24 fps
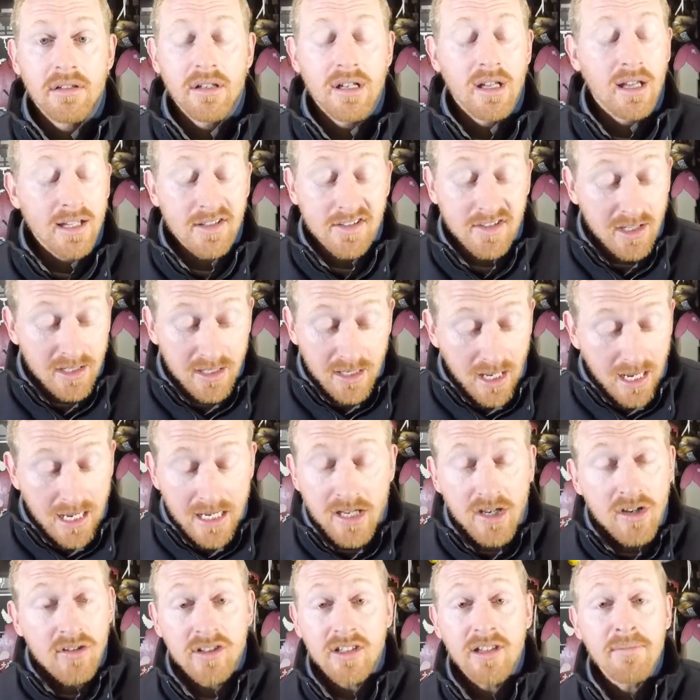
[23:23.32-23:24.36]
Listen, it
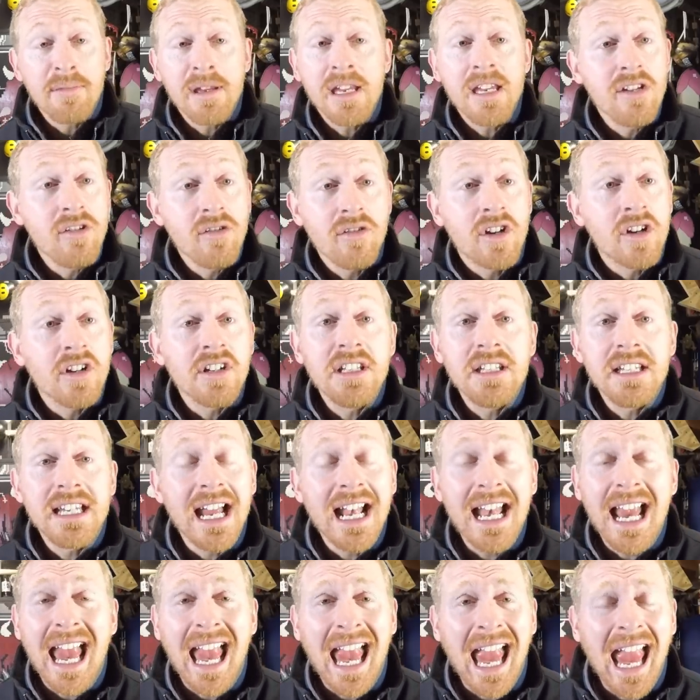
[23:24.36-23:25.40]
used to be you couldn't
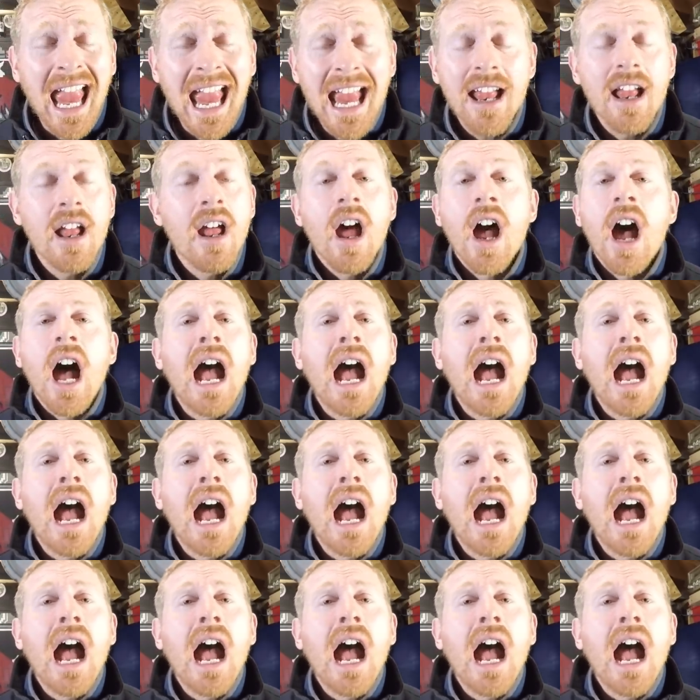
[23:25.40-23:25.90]
get a hand.